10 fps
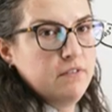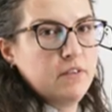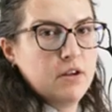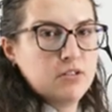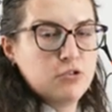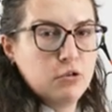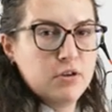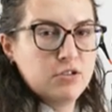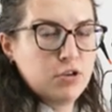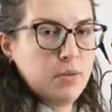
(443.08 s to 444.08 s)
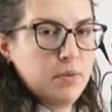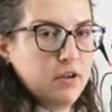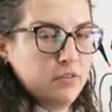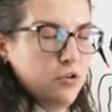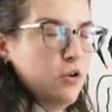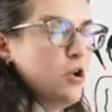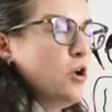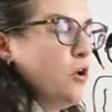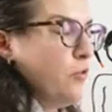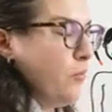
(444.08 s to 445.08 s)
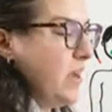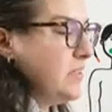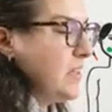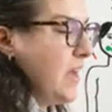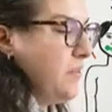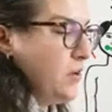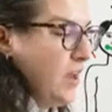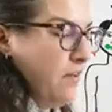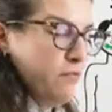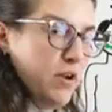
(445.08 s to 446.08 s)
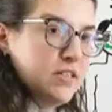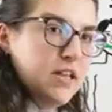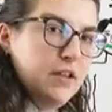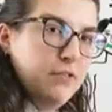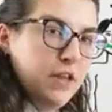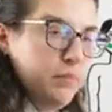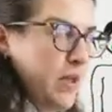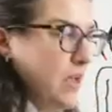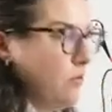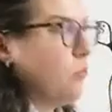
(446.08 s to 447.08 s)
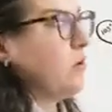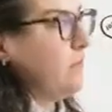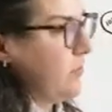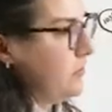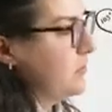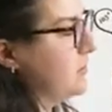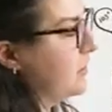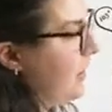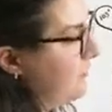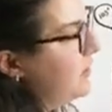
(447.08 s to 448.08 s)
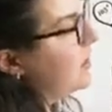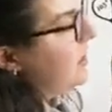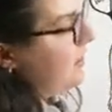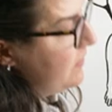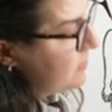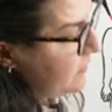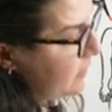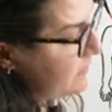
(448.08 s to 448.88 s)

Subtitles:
if their stone is dropping on the right side, they're going to have right-sided flank pain, or versus the left. If it's on the